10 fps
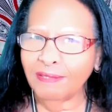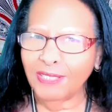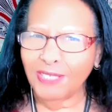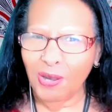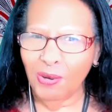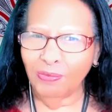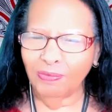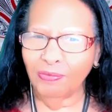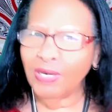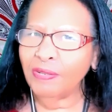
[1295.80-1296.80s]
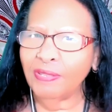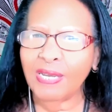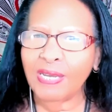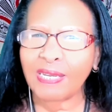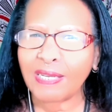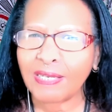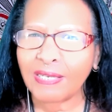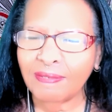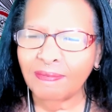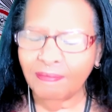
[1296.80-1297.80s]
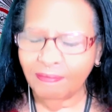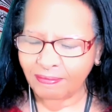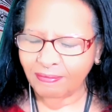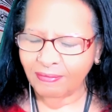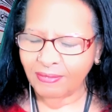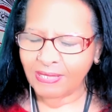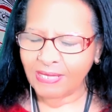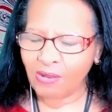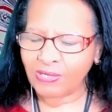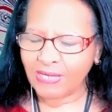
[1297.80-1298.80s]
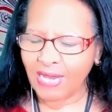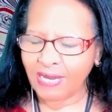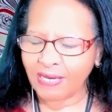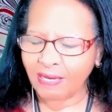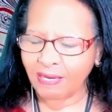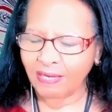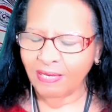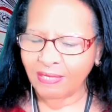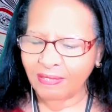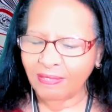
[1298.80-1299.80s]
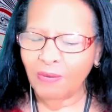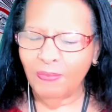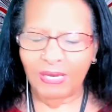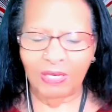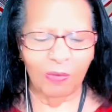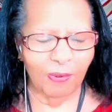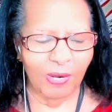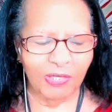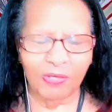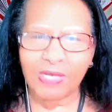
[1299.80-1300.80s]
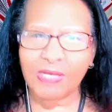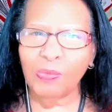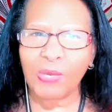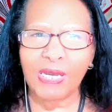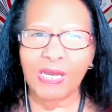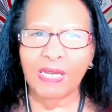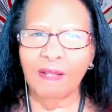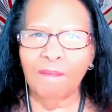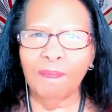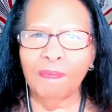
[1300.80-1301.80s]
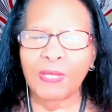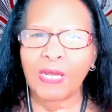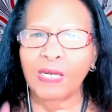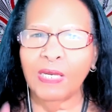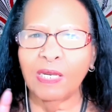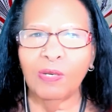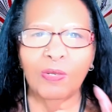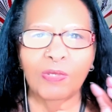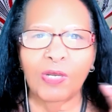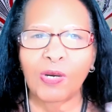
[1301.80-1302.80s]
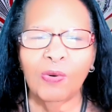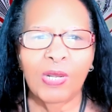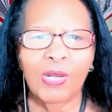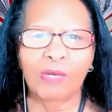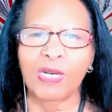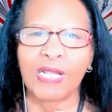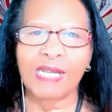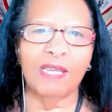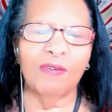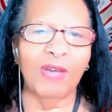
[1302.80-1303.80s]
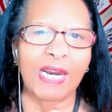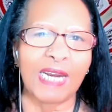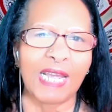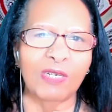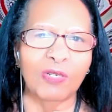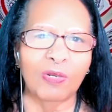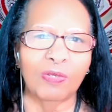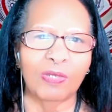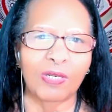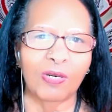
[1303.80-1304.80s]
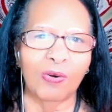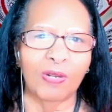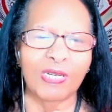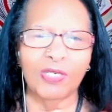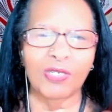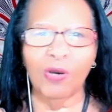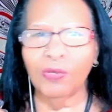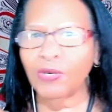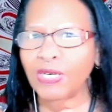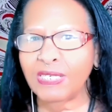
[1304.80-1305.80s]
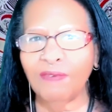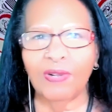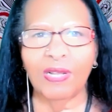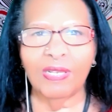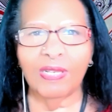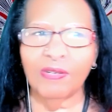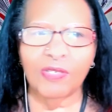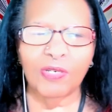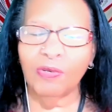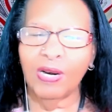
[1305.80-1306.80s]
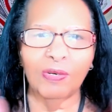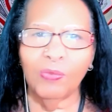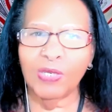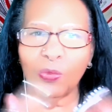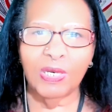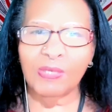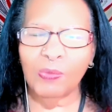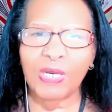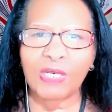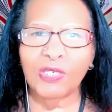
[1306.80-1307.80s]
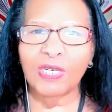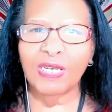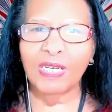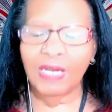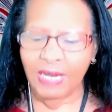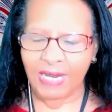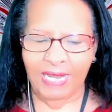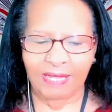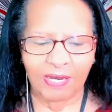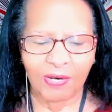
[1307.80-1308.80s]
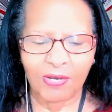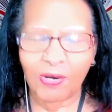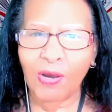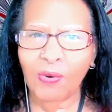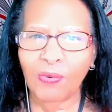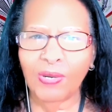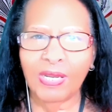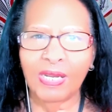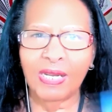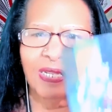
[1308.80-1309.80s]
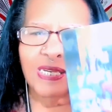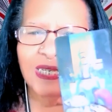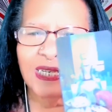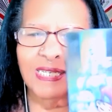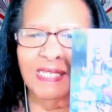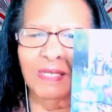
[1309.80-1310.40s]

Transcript: So what do you think? Sounds like there'll be a little pressure this week. A little, you know, what do they say? You've got an angel, you know, on this shoulder and a devil on the other shoulder. I don't know which one is which. And there you go. This is the